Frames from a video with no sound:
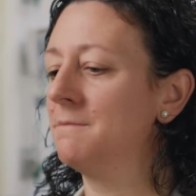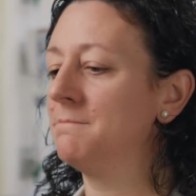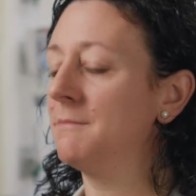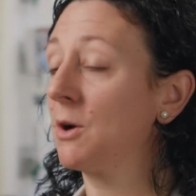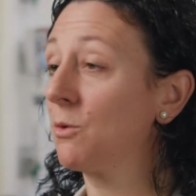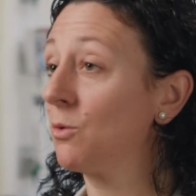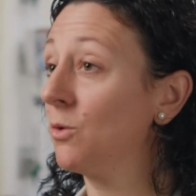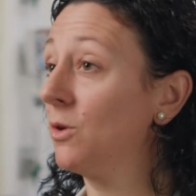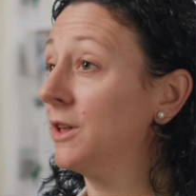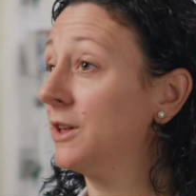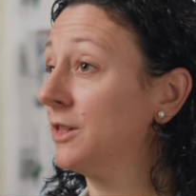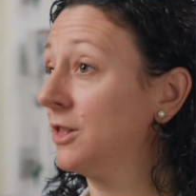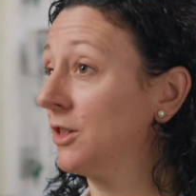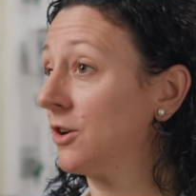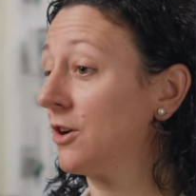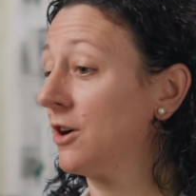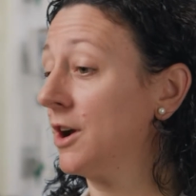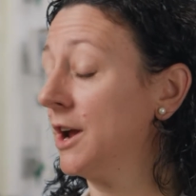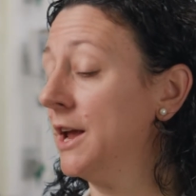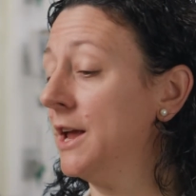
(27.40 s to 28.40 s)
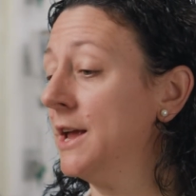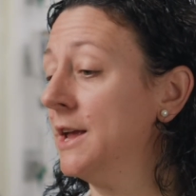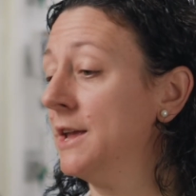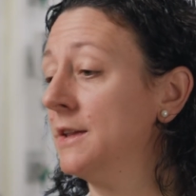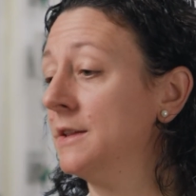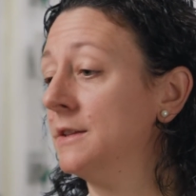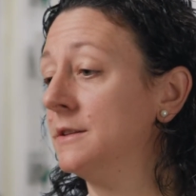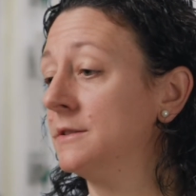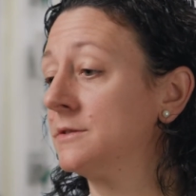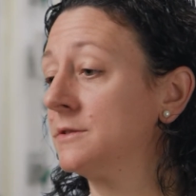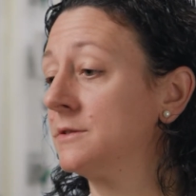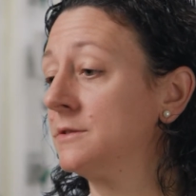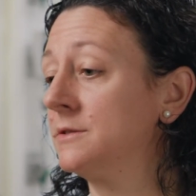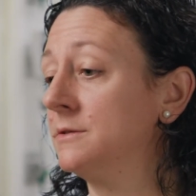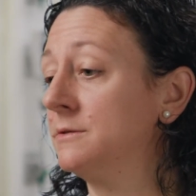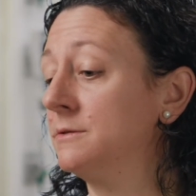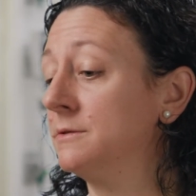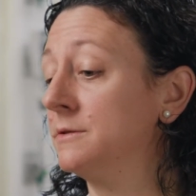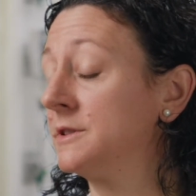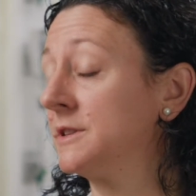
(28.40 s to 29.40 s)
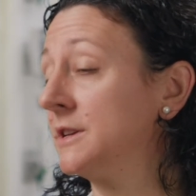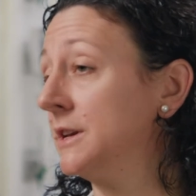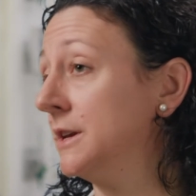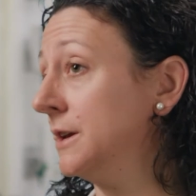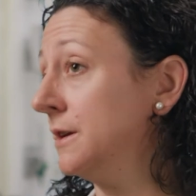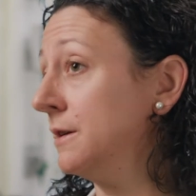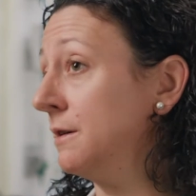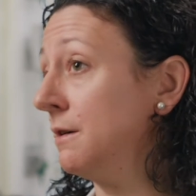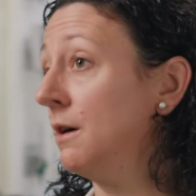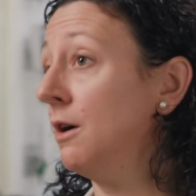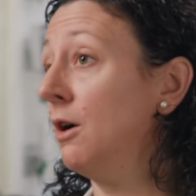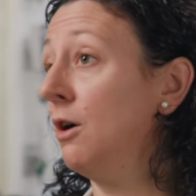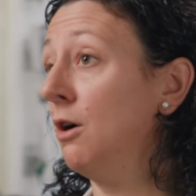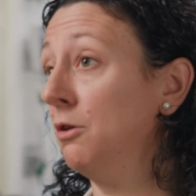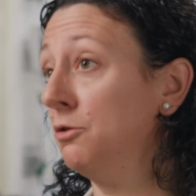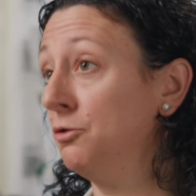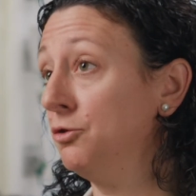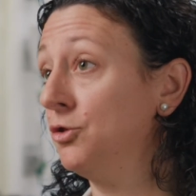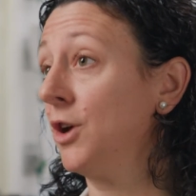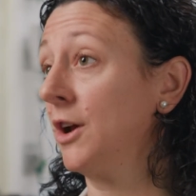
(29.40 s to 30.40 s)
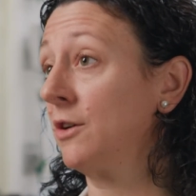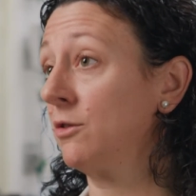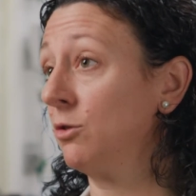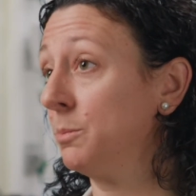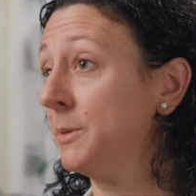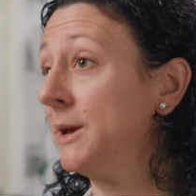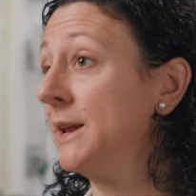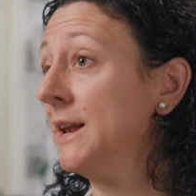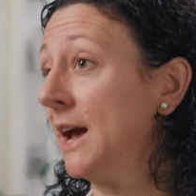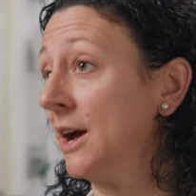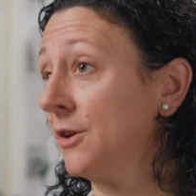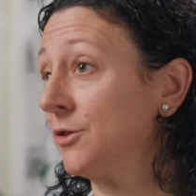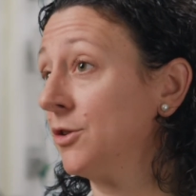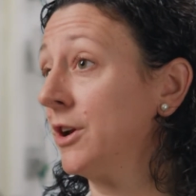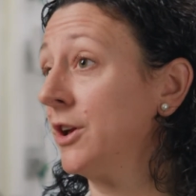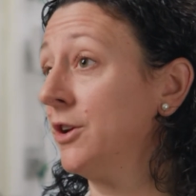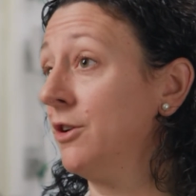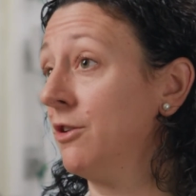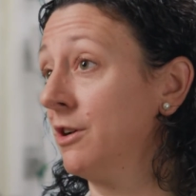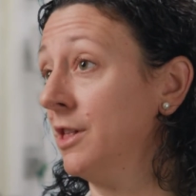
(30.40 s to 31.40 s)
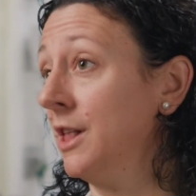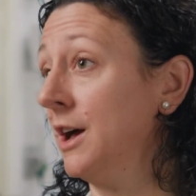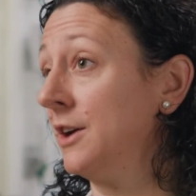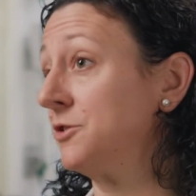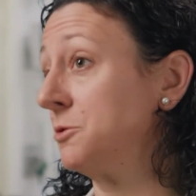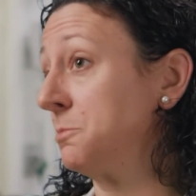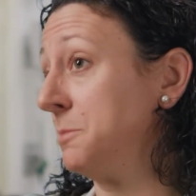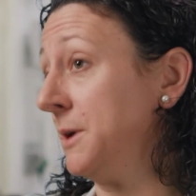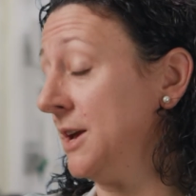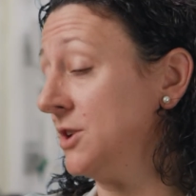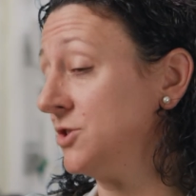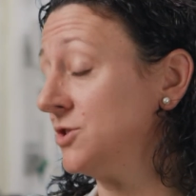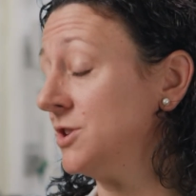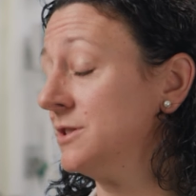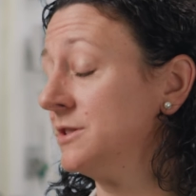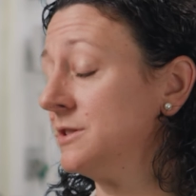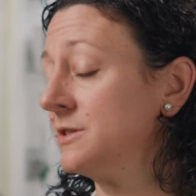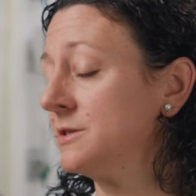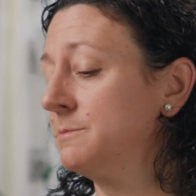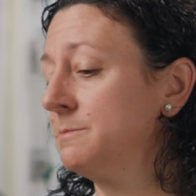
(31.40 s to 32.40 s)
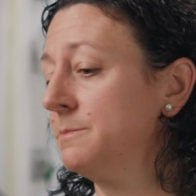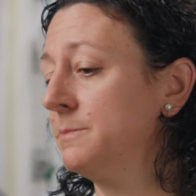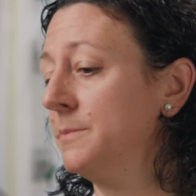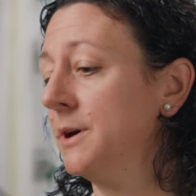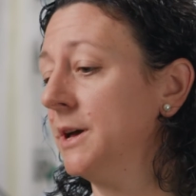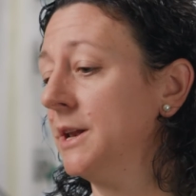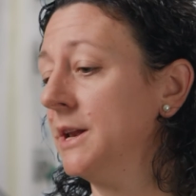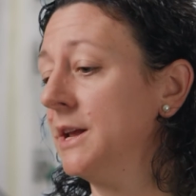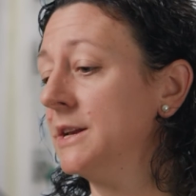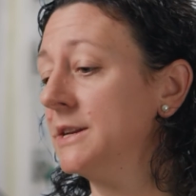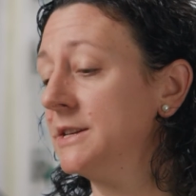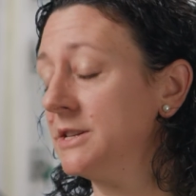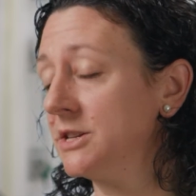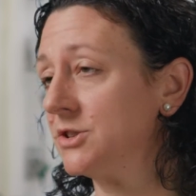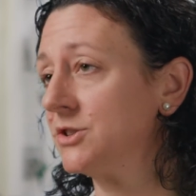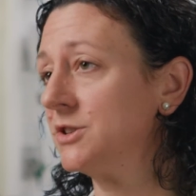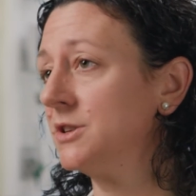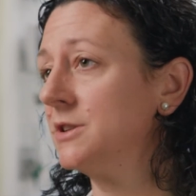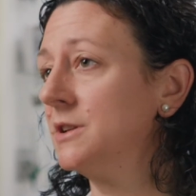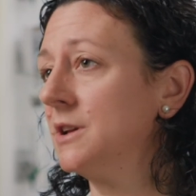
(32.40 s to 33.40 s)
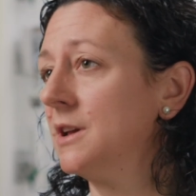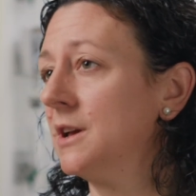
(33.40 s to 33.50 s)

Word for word: My role at Lurie is to see all general pediatric urologic patients, but in addition,